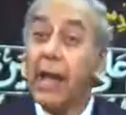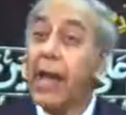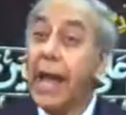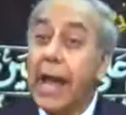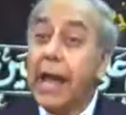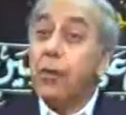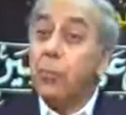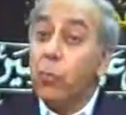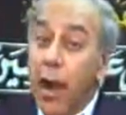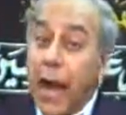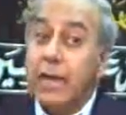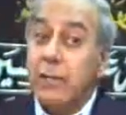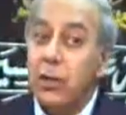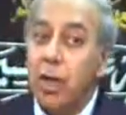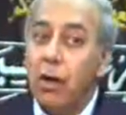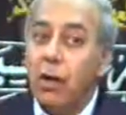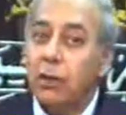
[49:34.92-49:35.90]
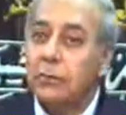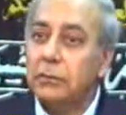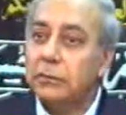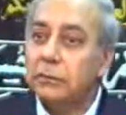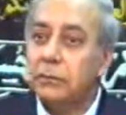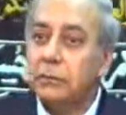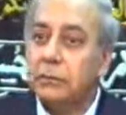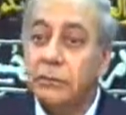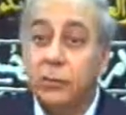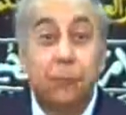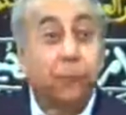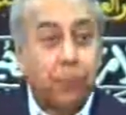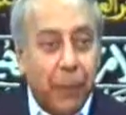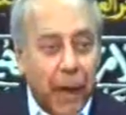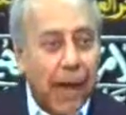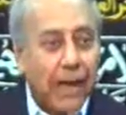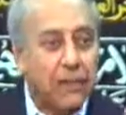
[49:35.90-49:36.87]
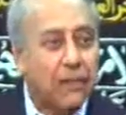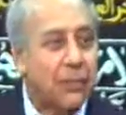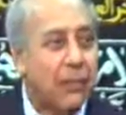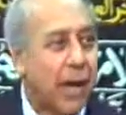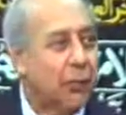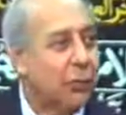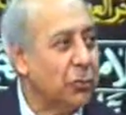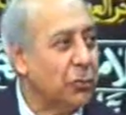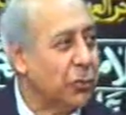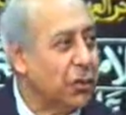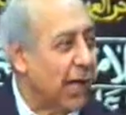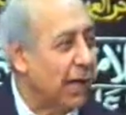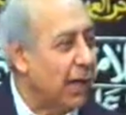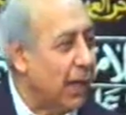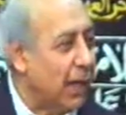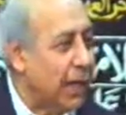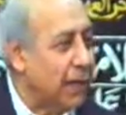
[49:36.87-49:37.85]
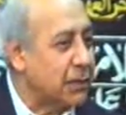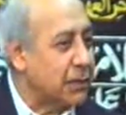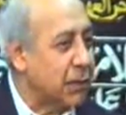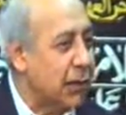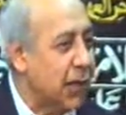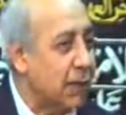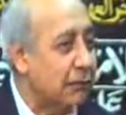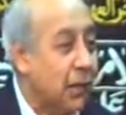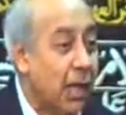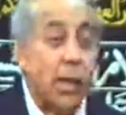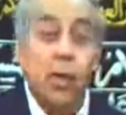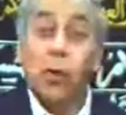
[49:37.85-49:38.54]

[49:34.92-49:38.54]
and went on to praise Imam Hussein alayhi salam,